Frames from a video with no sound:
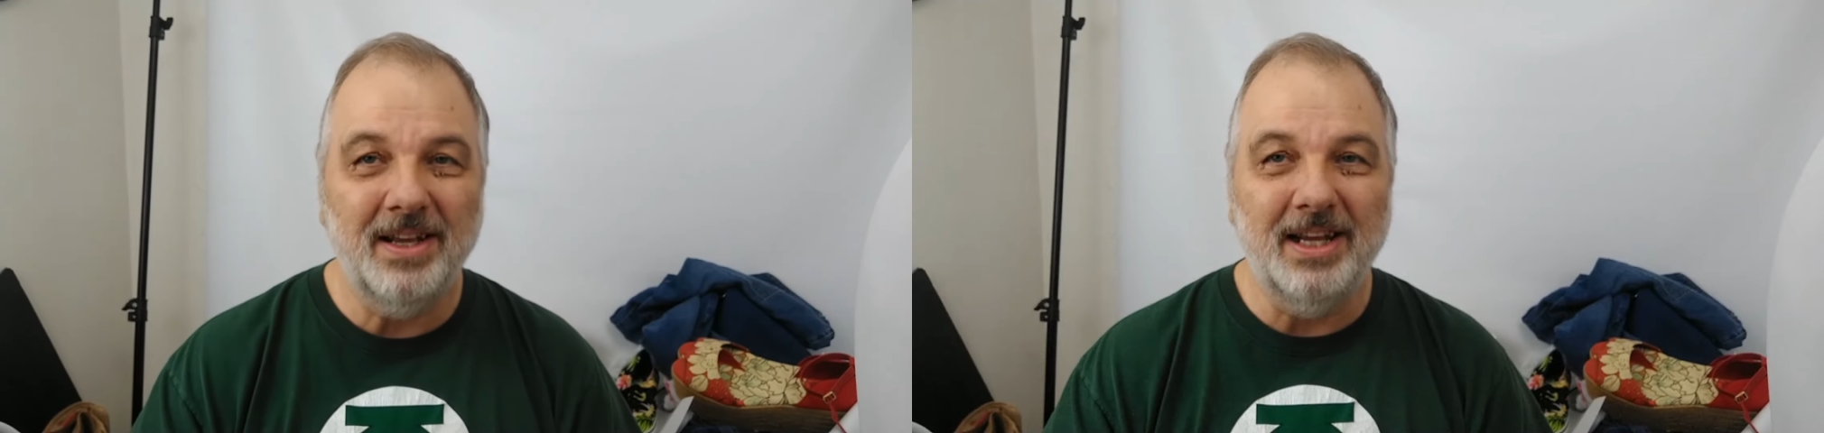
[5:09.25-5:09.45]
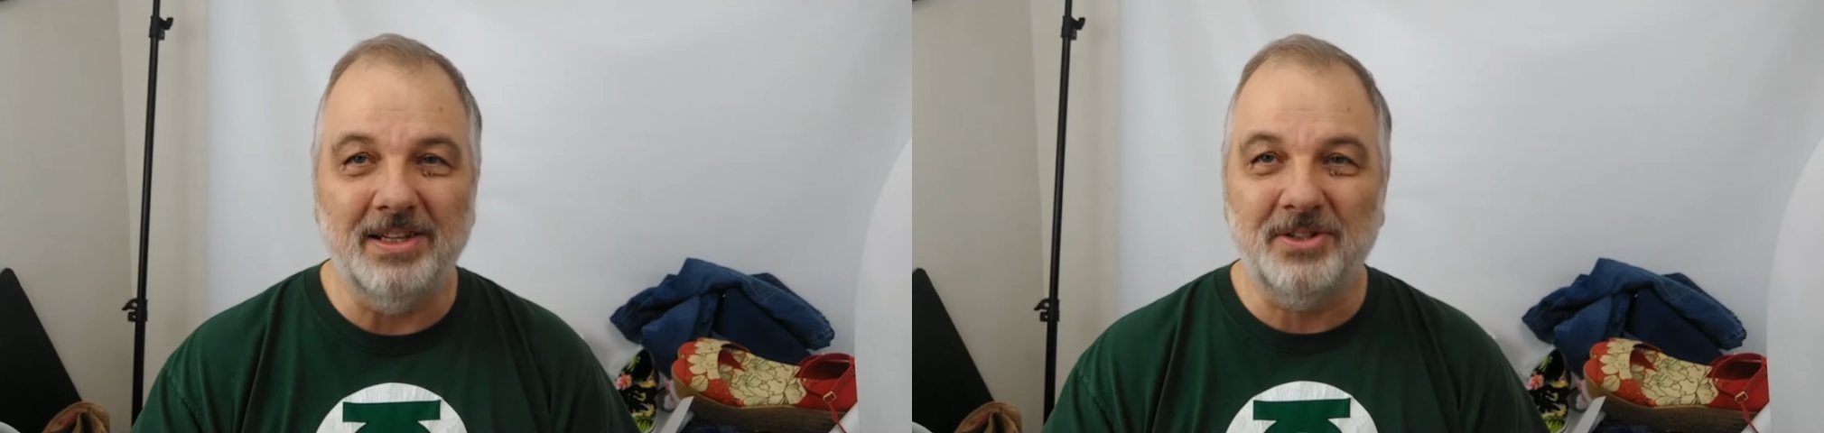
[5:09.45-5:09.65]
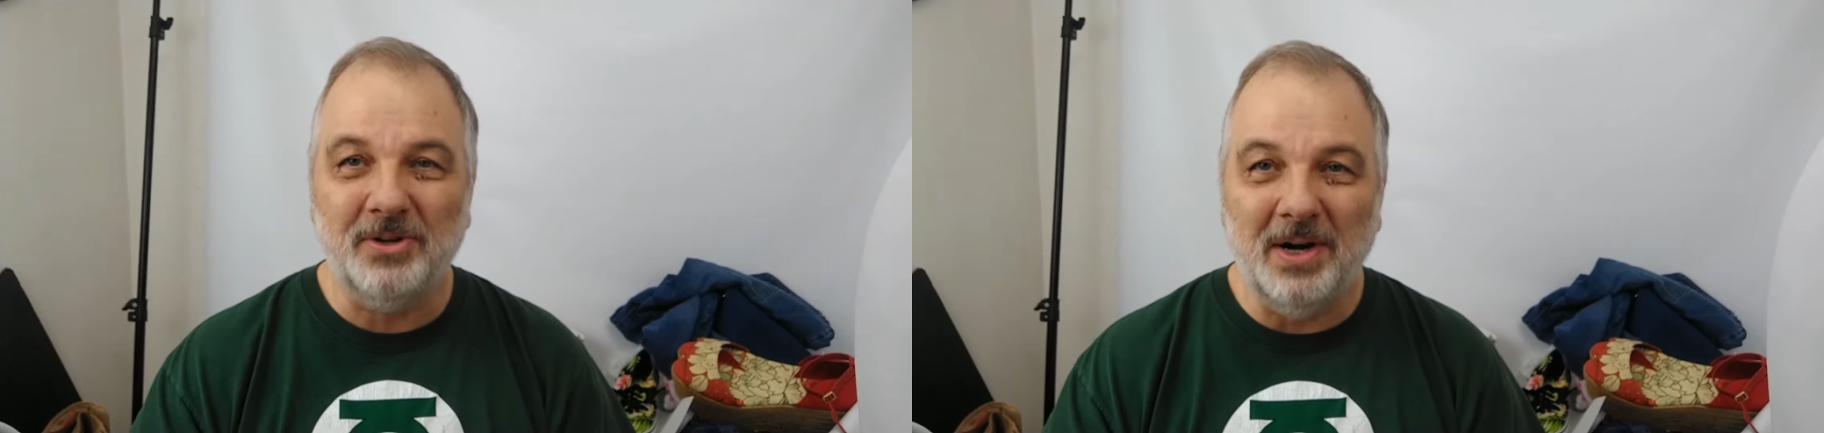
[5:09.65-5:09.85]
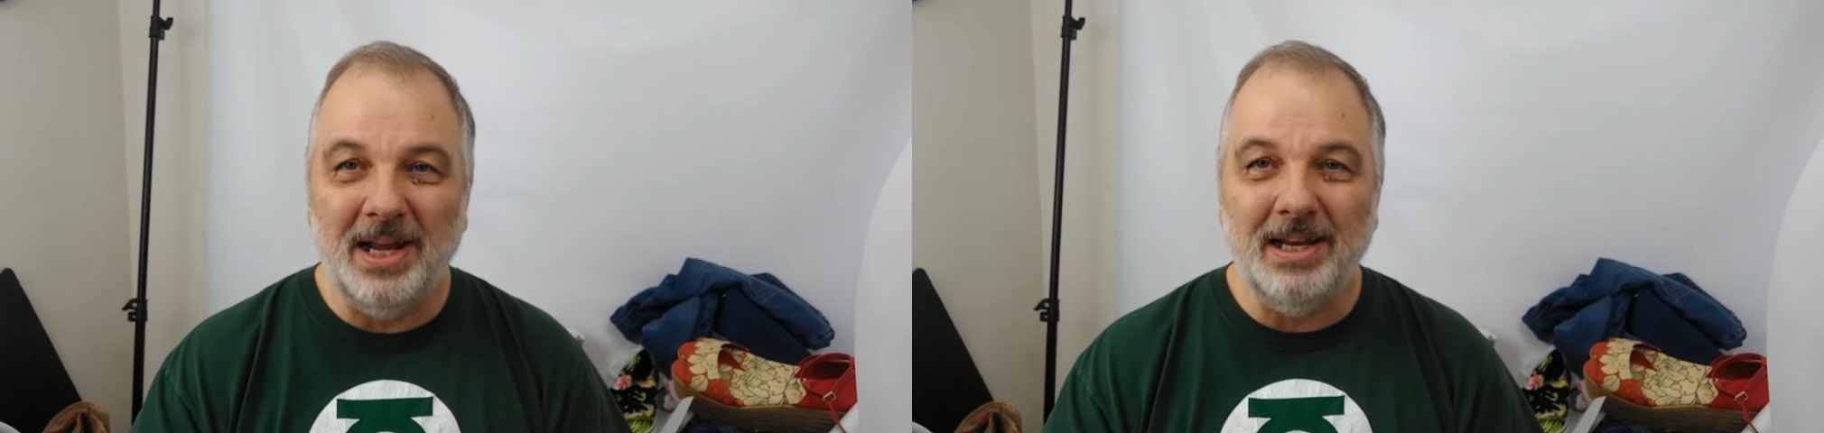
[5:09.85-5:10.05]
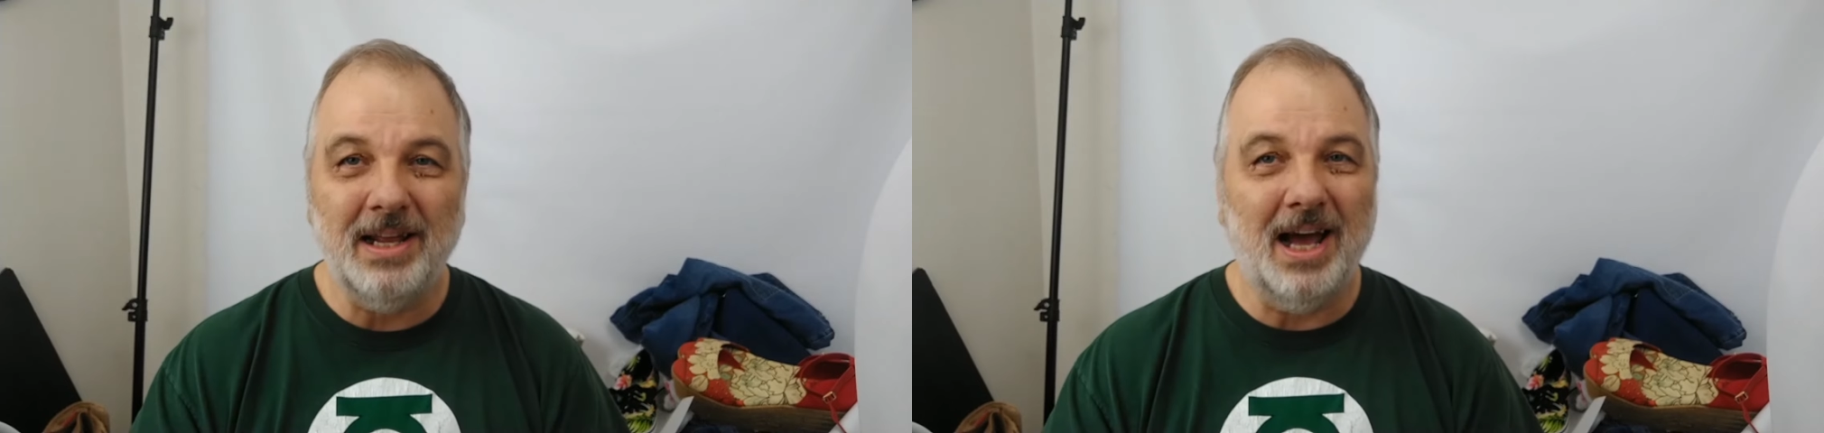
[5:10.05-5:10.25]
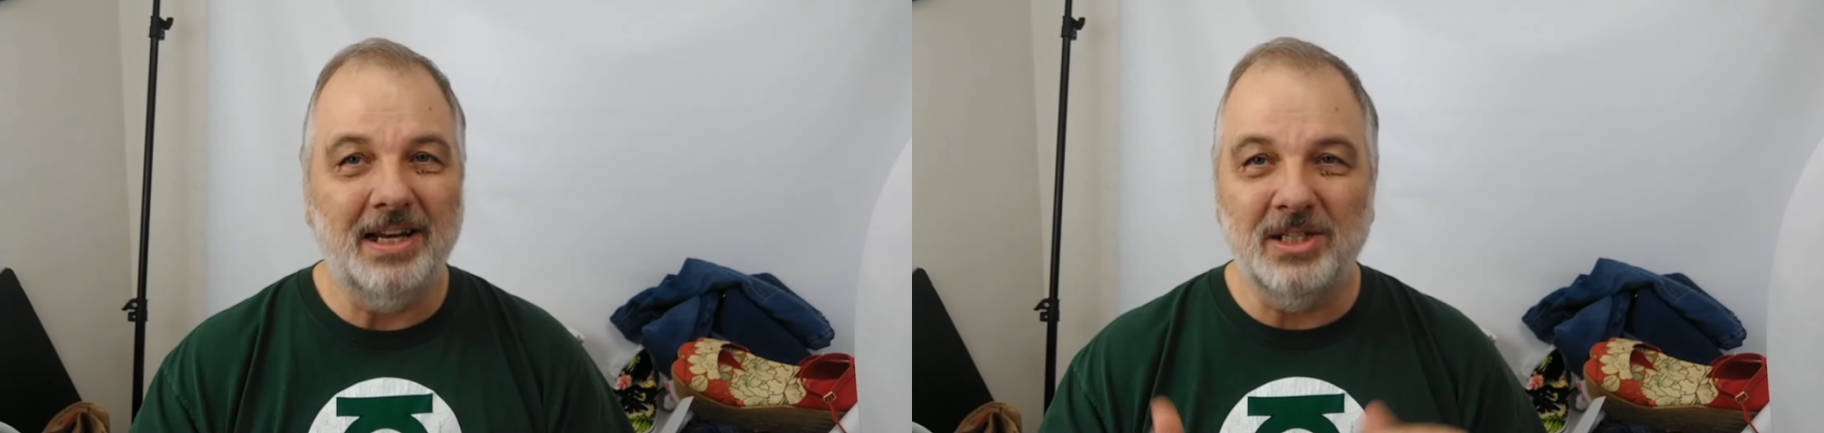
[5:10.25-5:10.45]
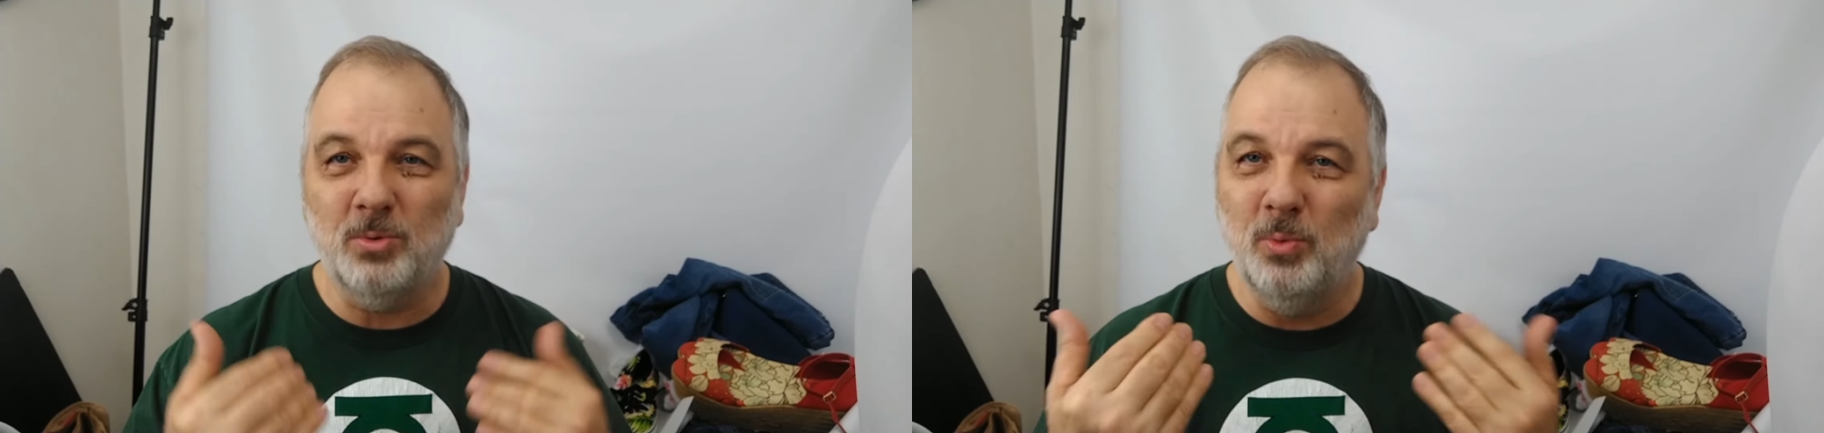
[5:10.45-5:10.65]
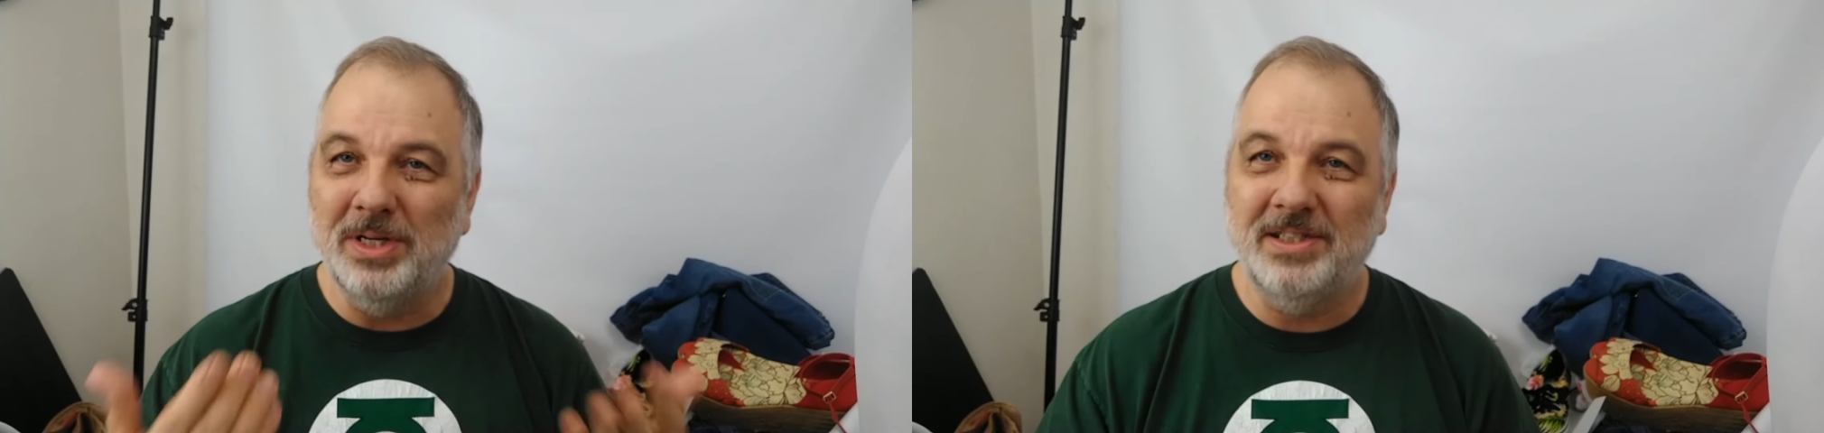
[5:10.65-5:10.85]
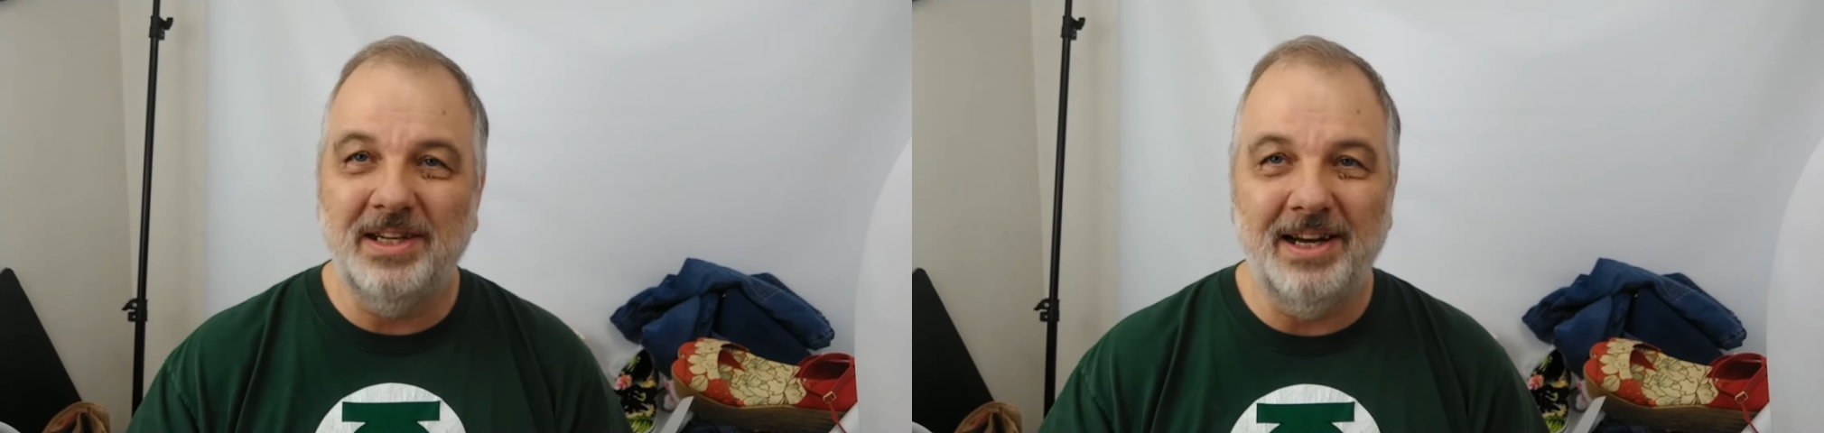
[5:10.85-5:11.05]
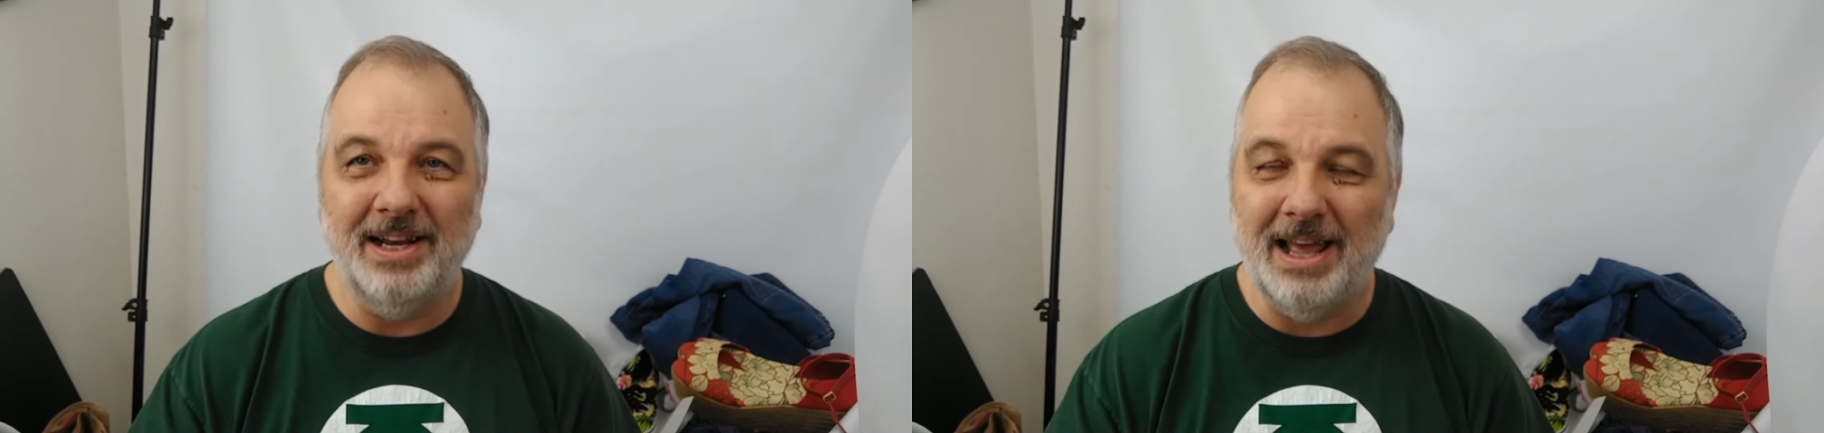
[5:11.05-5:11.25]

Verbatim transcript: It's great. I just wished it had